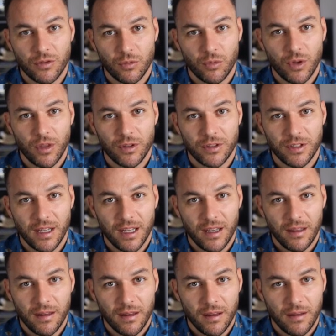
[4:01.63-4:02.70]
real
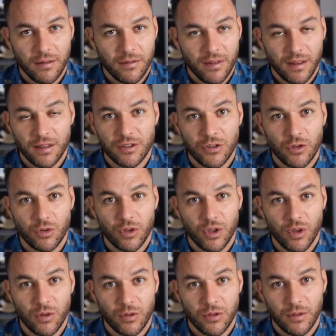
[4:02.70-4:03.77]
estate, fitness
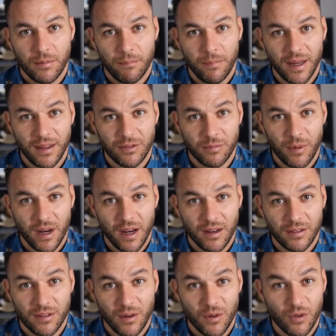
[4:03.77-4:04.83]
studios, med
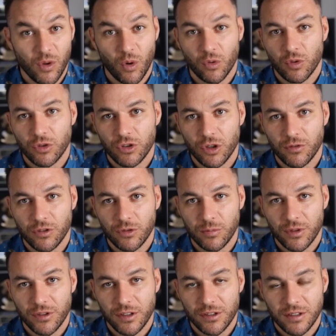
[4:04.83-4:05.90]
spas, local service
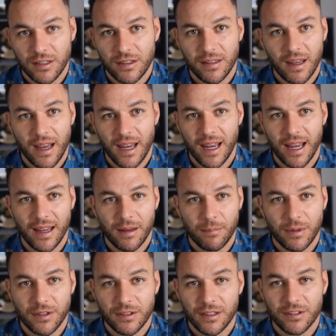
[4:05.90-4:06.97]
businesses, any
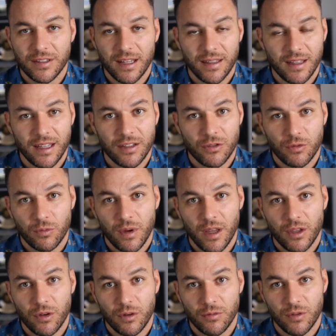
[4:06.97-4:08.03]
business that needs
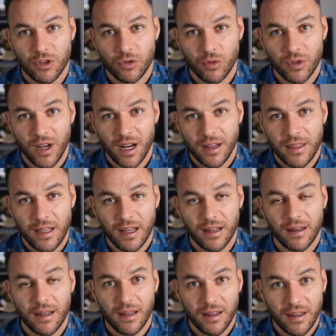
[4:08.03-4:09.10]
regular visual
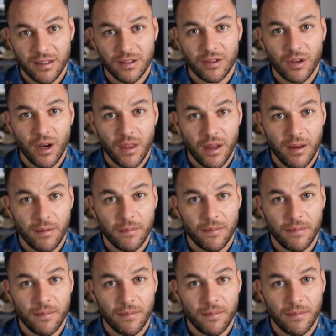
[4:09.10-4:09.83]
content is a target.